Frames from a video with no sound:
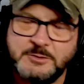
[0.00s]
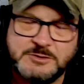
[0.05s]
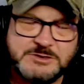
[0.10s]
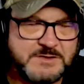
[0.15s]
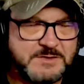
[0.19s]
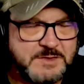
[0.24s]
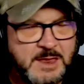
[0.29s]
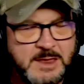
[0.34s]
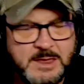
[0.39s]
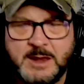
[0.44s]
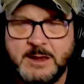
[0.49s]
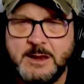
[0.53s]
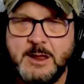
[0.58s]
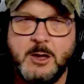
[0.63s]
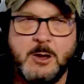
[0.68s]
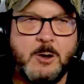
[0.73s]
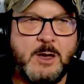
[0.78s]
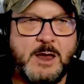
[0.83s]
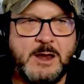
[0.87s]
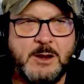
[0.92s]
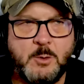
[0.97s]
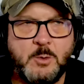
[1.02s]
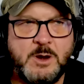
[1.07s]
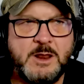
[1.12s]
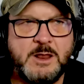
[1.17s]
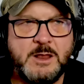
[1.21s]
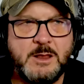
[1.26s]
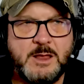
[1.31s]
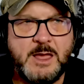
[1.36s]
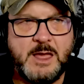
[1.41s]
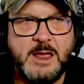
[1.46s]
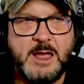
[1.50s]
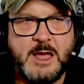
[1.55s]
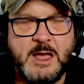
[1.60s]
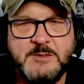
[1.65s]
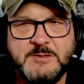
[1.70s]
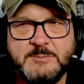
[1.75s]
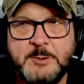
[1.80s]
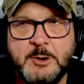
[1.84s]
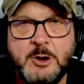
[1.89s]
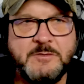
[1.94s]
they're just thinking, oh, I don't want to,
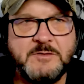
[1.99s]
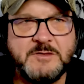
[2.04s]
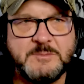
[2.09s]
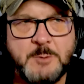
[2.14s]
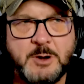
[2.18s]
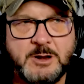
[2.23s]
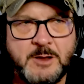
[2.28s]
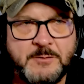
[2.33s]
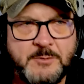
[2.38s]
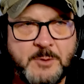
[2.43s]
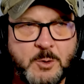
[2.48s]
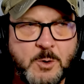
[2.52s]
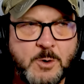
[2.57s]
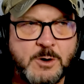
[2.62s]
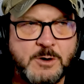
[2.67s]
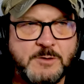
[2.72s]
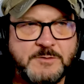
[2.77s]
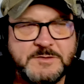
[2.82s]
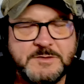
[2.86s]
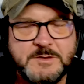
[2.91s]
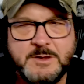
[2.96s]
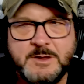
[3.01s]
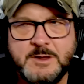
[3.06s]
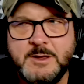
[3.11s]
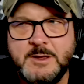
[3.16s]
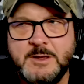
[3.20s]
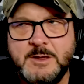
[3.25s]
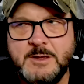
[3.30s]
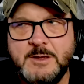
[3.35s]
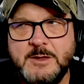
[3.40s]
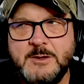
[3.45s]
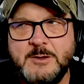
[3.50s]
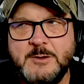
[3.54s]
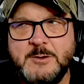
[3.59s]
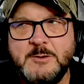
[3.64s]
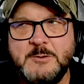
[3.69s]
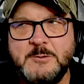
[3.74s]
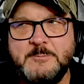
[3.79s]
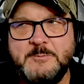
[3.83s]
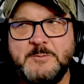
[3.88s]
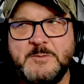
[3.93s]
I spent all this money on the horse,
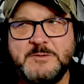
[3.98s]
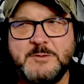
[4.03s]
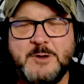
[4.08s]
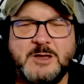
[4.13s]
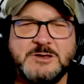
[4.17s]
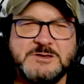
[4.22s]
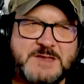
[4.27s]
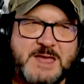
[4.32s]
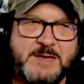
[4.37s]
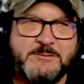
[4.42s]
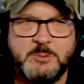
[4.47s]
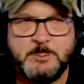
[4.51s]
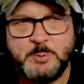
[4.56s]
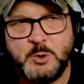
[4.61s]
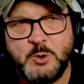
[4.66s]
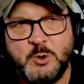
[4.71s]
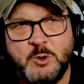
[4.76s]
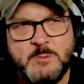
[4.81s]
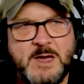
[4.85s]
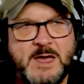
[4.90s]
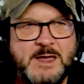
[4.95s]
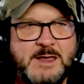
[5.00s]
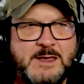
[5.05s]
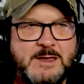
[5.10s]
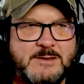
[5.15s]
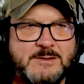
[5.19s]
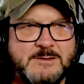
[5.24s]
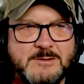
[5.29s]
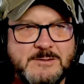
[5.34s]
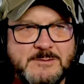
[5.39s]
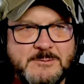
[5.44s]
so I'll just have it pull my,